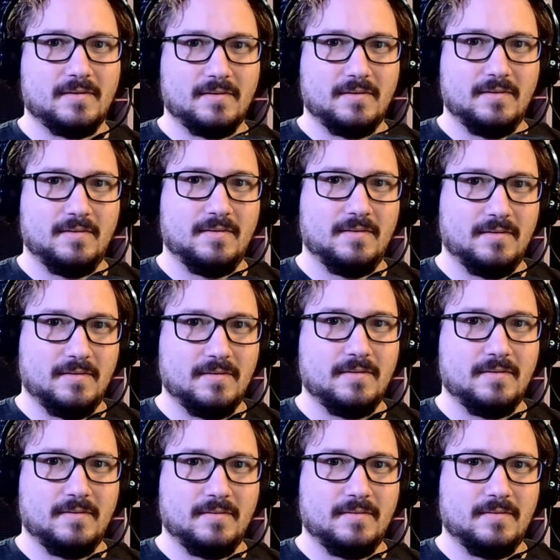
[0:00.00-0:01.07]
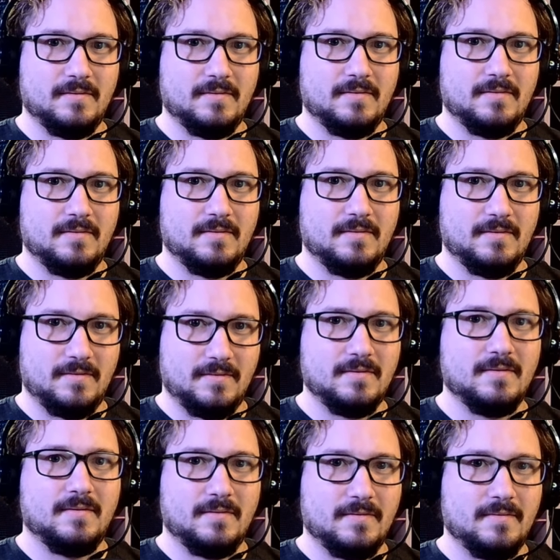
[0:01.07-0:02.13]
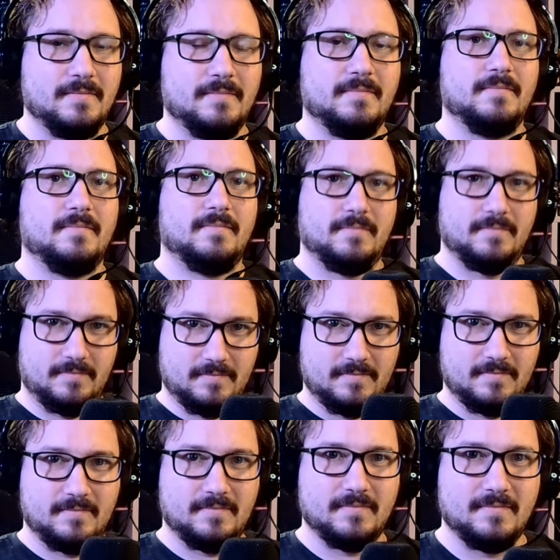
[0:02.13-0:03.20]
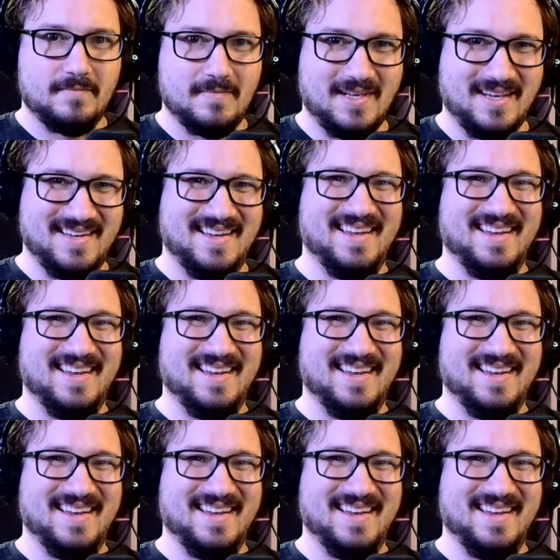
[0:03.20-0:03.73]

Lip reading: (not speaking)